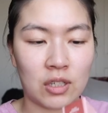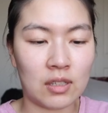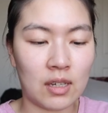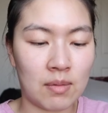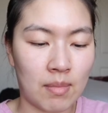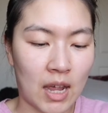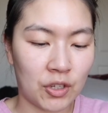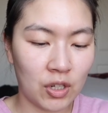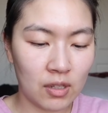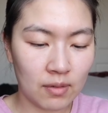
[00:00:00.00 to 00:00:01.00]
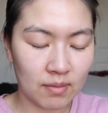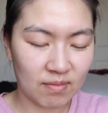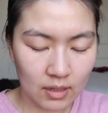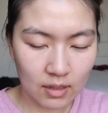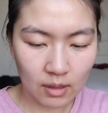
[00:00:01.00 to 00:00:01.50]
Just Imagine.
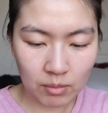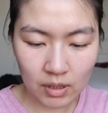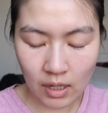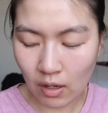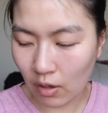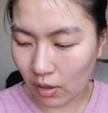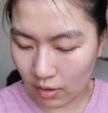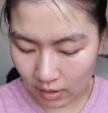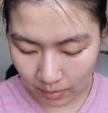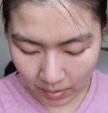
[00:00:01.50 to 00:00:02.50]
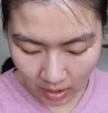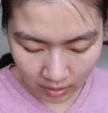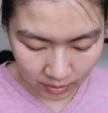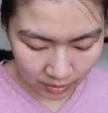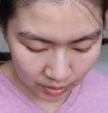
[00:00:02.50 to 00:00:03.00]
It seems like all the lip
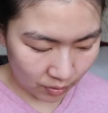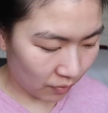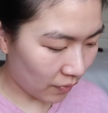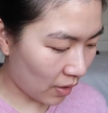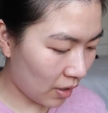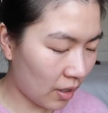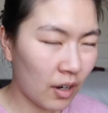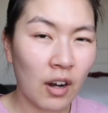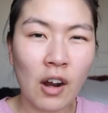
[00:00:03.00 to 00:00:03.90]
colors so far